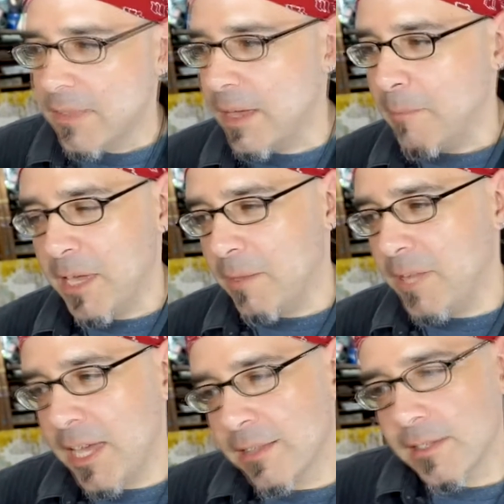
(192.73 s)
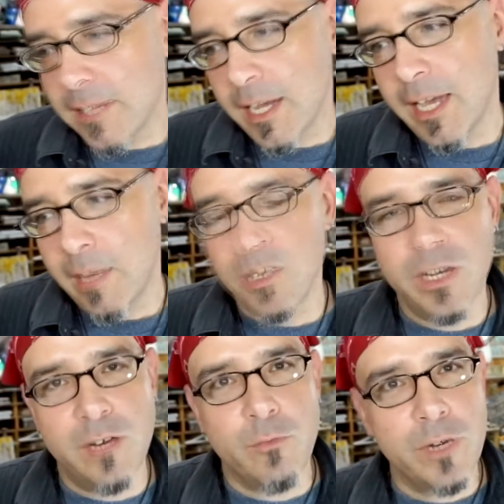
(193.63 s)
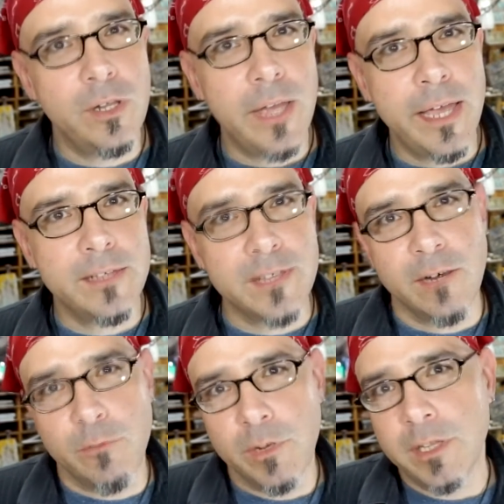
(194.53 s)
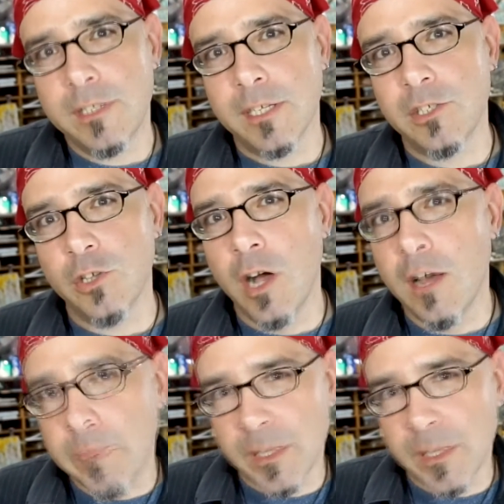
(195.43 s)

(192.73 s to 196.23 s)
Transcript: that maybe at the time you didn't realize that it really ticked you off,